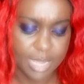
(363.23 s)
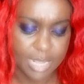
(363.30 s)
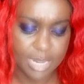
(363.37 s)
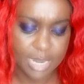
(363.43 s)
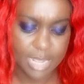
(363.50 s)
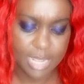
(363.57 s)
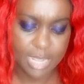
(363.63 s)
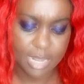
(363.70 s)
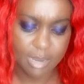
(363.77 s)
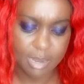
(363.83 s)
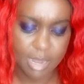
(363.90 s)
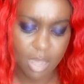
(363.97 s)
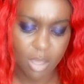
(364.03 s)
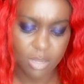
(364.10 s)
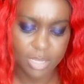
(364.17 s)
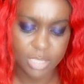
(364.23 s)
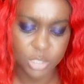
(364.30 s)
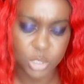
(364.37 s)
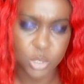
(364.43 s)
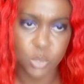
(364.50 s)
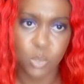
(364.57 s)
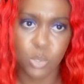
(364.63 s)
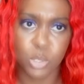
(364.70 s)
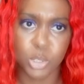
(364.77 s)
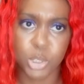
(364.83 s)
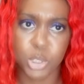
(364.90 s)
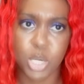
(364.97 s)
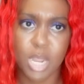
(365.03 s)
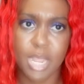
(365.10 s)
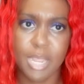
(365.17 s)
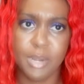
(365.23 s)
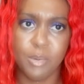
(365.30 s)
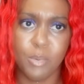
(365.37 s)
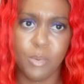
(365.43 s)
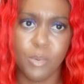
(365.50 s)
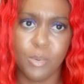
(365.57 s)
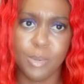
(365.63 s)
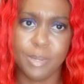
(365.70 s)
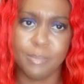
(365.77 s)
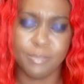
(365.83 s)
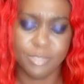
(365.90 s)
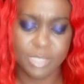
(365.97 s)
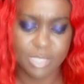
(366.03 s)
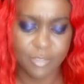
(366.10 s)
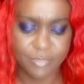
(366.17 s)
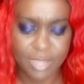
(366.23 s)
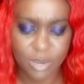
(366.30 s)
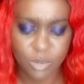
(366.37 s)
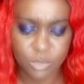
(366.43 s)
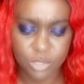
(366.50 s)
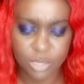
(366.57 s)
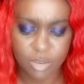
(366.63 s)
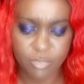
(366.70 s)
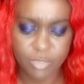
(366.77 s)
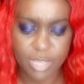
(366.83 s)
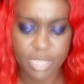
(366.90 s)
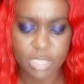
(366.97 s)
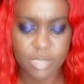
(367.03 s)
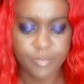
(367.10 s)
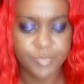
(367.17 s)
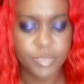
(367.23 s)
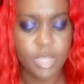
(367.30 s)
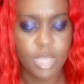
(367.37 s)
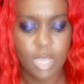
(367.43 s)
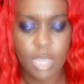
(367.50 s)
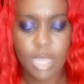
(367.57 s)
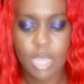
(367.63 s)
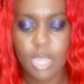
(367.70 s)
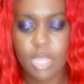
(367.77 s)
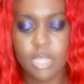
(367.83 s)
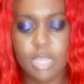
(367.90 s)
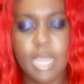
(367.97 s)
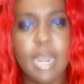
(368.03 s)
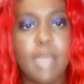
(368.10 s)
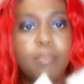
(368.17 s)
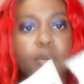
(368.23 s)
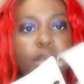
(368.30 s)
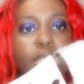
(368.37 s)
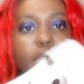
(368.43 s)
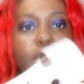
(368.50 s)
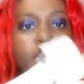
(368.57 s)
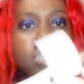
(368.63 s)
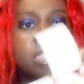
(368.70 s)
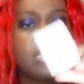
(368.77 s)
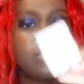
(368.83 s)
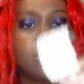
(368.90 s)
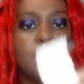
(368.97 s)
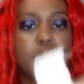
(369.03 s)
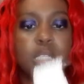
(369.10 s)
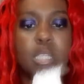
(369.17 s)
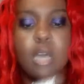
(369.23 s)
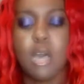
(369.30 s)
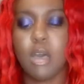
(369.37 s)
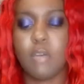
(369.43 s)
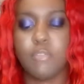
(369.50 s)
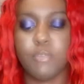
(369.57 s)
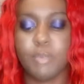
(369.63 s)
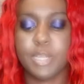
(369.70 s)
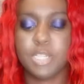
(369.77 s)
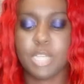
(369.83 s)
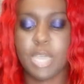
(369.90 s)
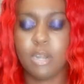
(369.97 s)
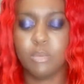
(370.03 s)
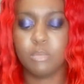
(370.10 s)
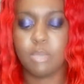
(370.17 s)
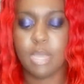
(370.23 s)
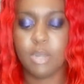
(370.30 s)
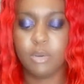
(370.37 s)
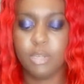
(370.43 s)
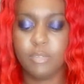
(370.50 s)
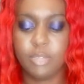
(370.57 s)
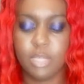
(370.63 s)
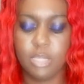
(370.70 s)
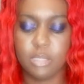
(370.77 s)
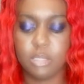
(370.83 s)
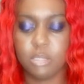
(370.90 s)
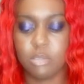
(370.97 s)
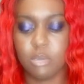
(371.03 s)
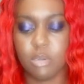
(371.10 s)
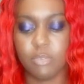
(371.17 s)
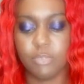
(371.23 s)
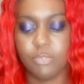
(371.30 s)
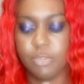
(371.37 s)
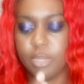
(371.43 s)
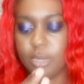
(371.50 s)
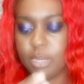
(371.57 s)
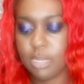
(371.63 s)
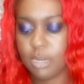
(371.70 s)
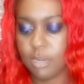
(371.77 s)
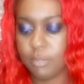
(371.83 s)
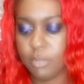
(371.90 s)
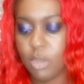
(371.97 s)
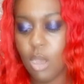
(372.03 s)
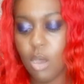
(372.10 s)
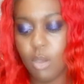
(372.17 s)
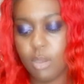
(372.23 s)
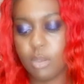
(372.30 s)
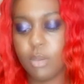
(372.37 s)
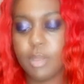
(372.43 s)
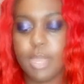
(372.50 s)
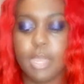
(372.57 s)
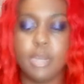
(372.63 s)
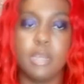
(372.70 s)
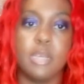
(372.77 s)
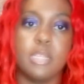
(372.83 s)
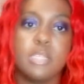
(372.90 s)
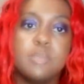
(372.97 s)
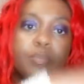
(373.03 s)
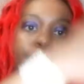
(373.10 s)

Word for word: and then y'all in stores trying on stuff that goes on your face. Then I brought this this cuff, which I don't I don't even think this is going to fit now that I'm... Oh, okay, it does.